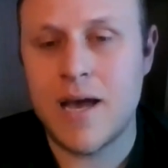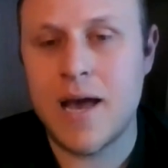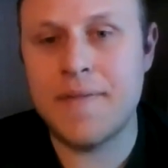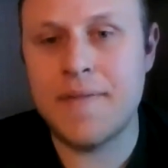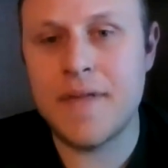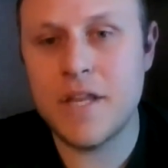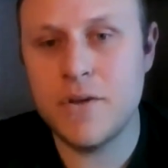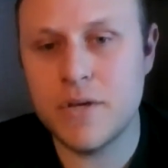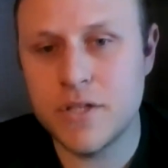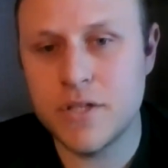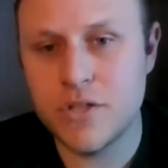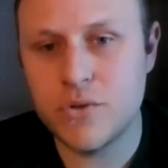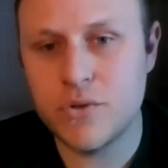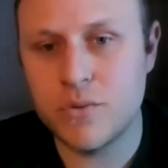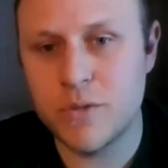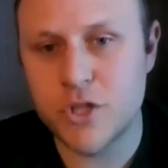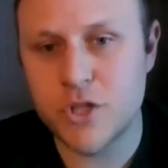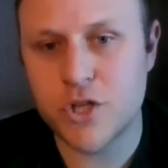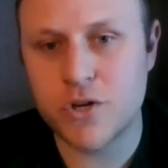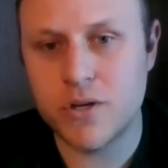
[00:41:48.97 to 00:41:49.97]
And then you can do
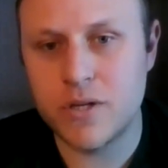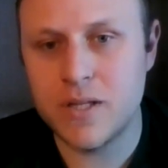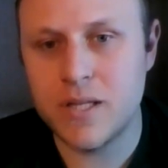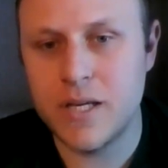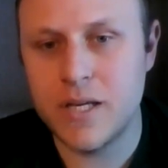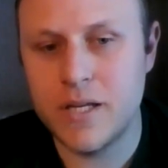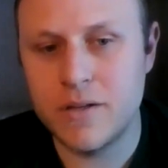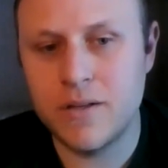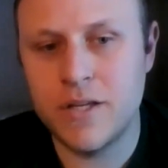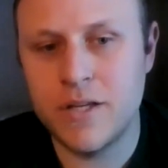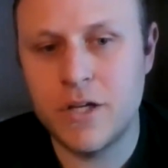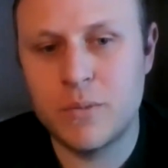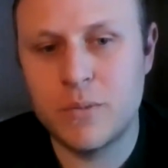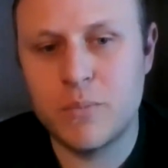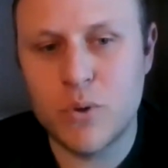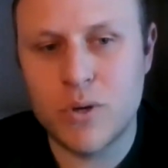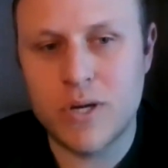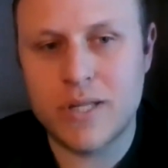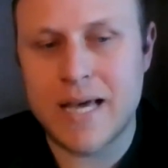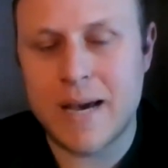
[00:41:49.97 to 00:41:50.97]
a maturity
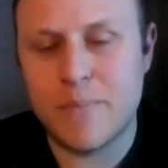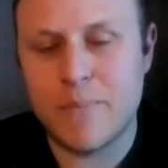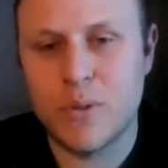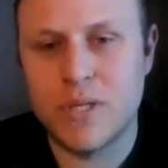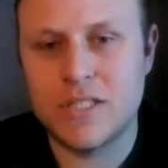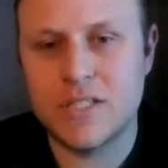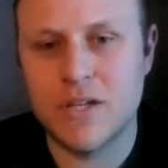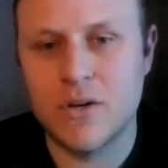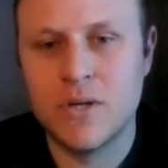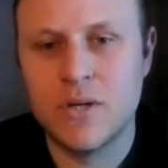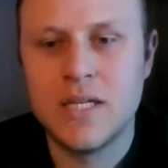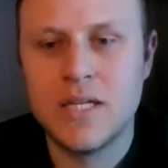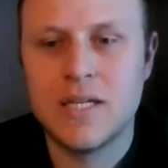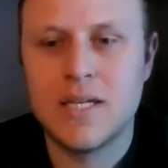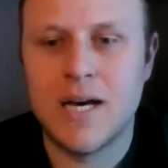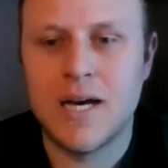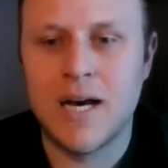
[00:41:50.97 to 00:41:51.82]
leaderboard at that point. So